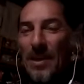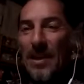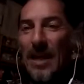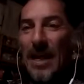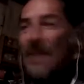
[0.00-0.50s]

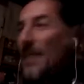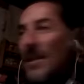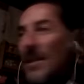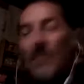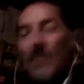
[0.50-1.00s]
And that
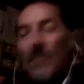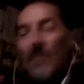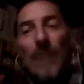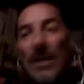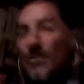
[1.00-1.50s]

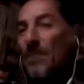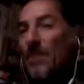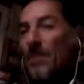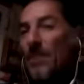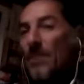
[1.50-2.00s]
drives a
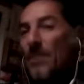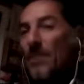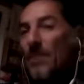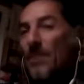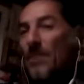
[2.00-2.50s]
man
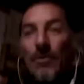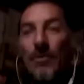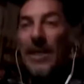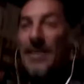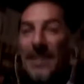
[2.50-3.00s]
really
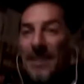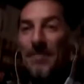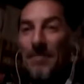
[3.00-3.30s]
crazy,